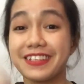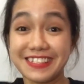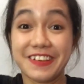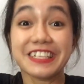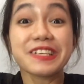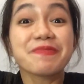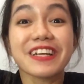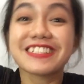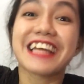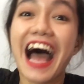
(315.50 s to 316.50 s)
So it
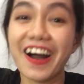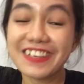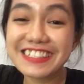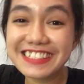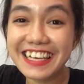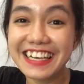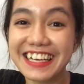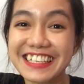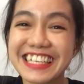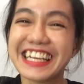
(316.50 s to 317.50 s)
depends on how you say
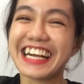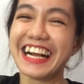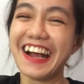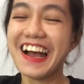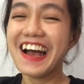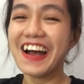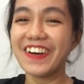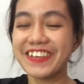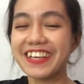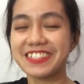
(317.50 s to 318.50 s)
it.
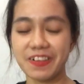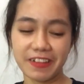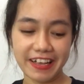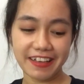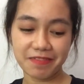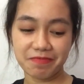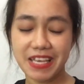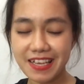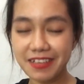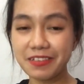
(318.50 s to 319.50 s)
Okay, so like
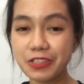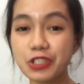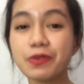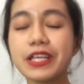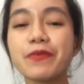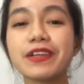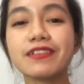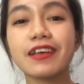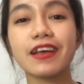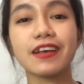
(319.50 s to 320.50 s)
me, usually
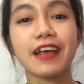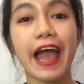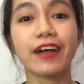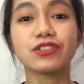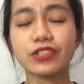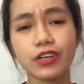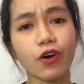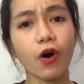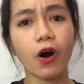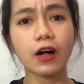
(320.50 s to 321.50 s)
when they answer the
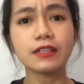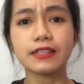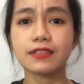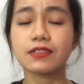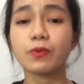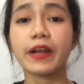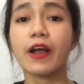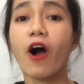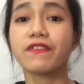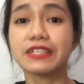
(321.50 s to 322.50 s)
call, this is what I
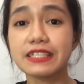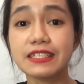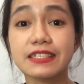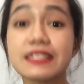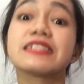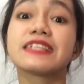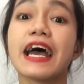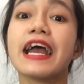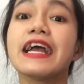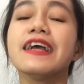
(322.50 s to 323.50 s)
often
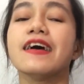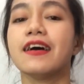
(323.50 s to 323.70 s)
say.